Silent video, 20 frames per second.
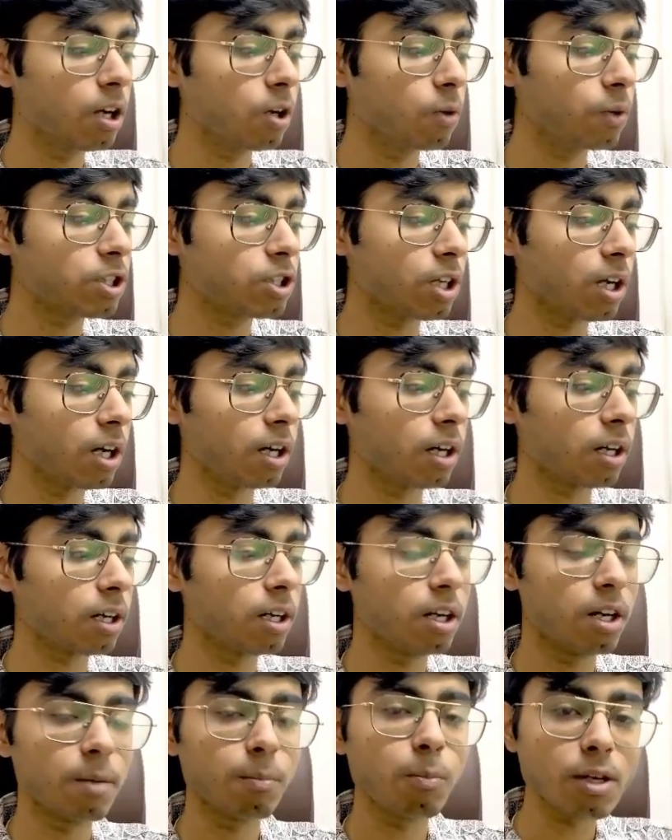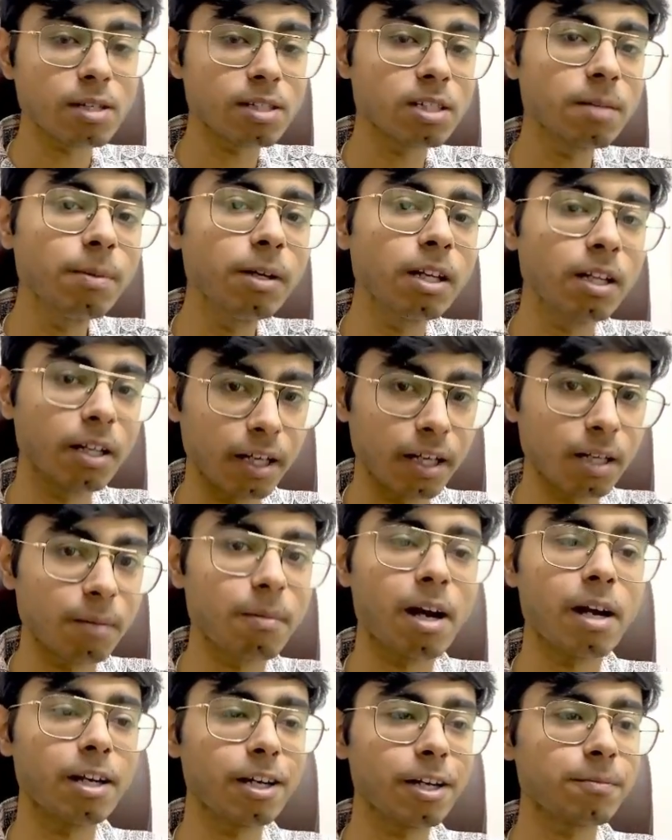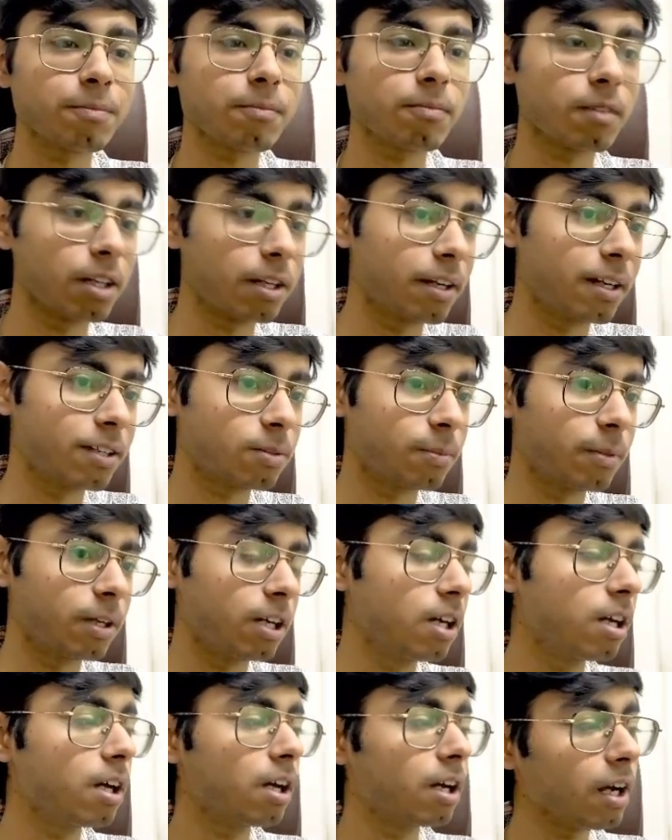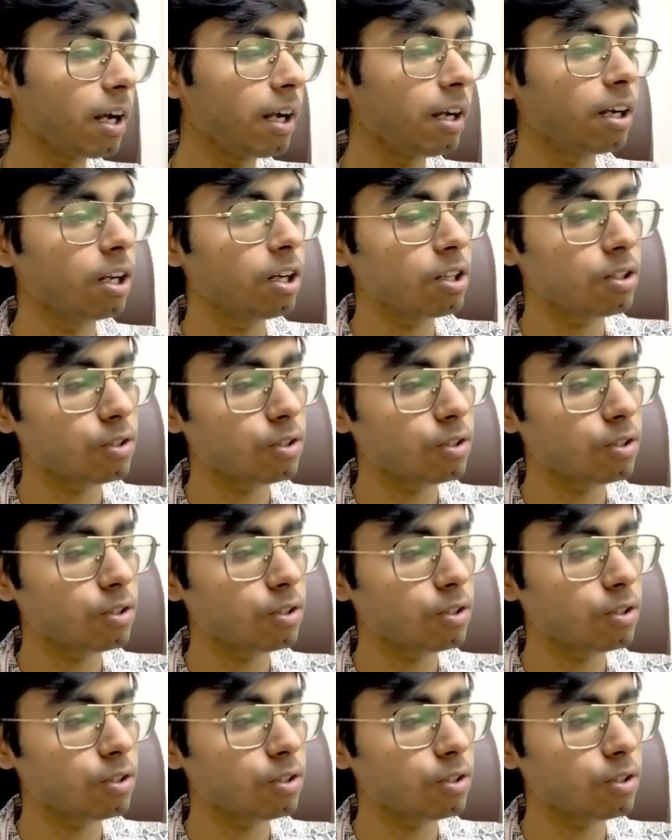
which are possible in my resume, right?